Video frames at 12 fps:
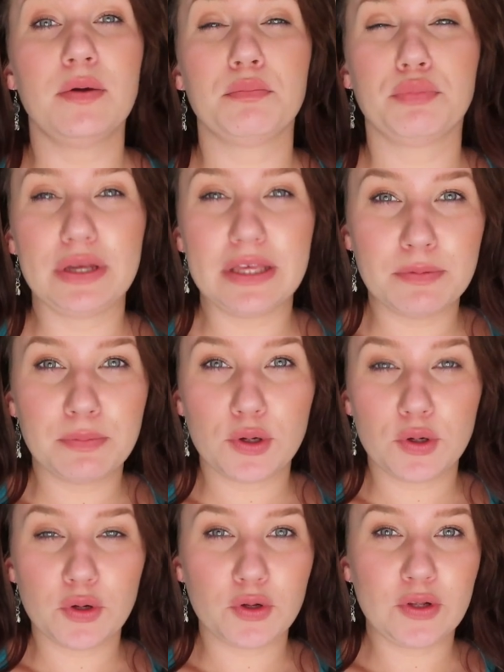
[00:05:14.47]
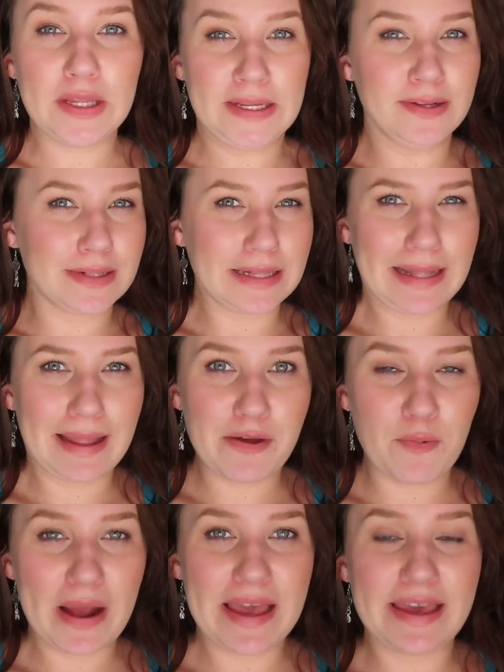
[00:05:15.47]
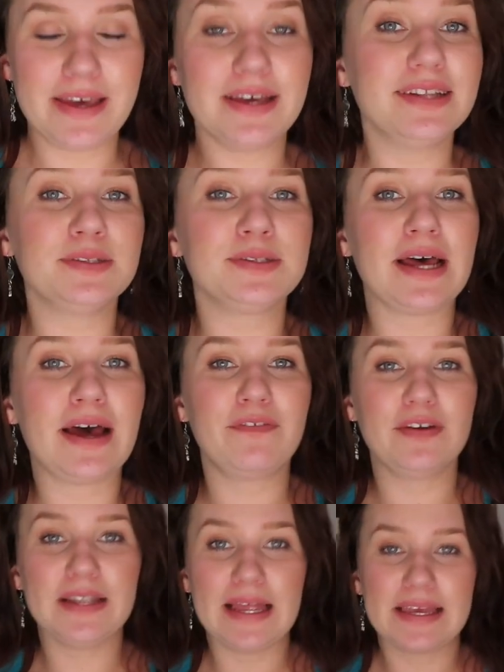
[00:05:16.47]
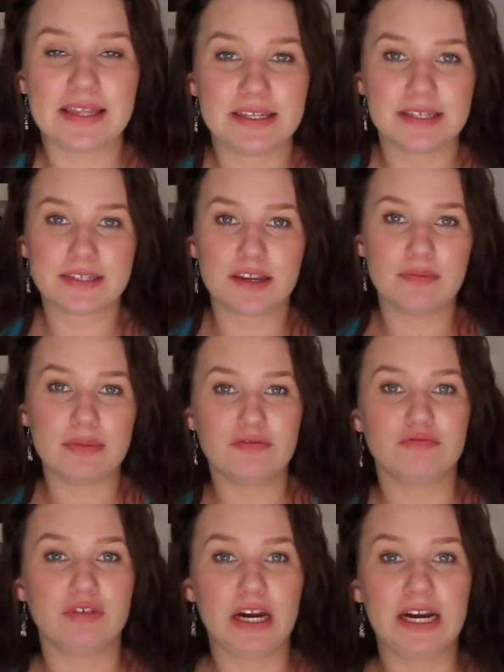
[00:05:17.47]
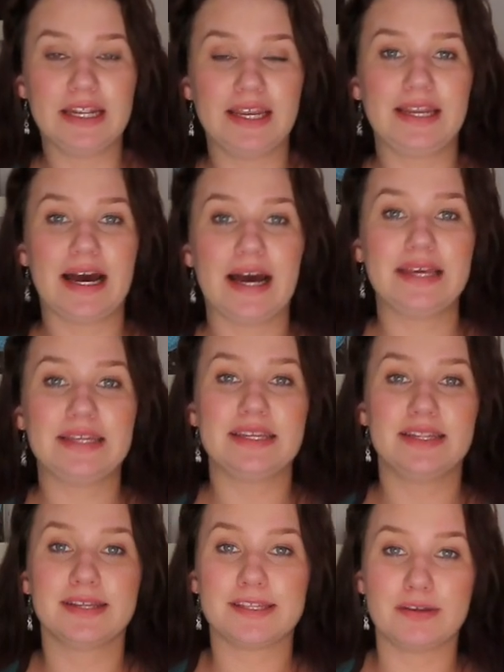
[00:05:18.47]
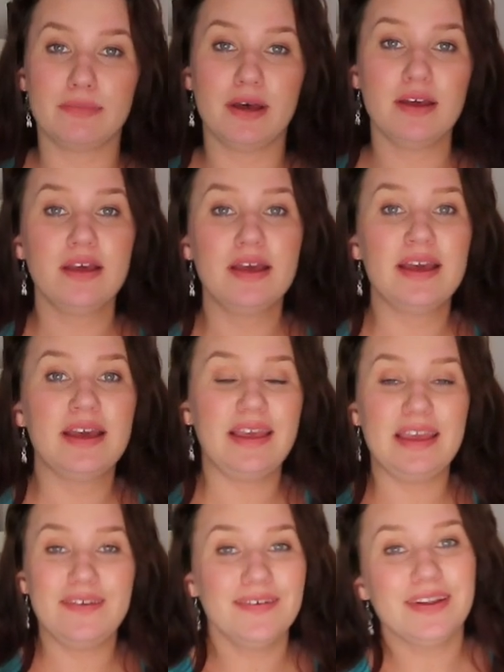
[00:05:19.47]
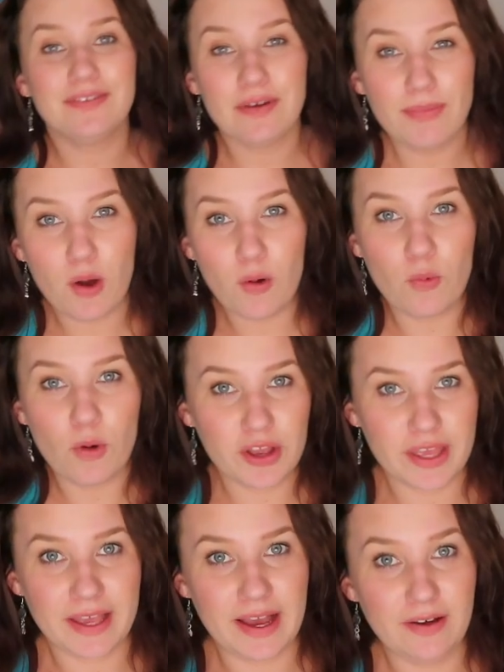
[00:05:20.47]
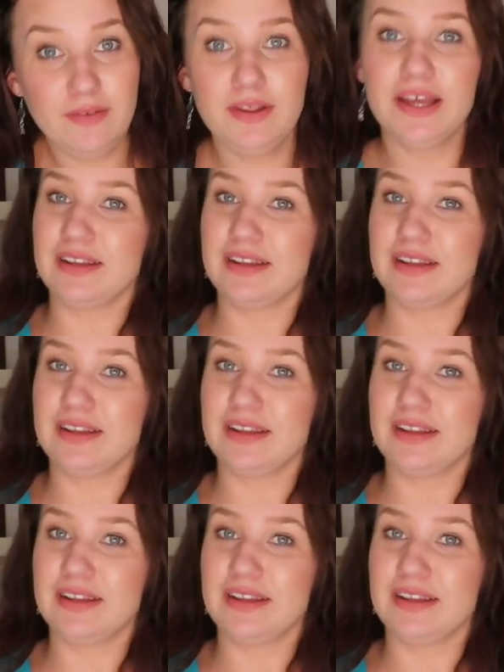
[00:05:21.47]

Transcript: breathable and lightweight and I feel like this is going to be really nice in the summer. Even if I'm not working out,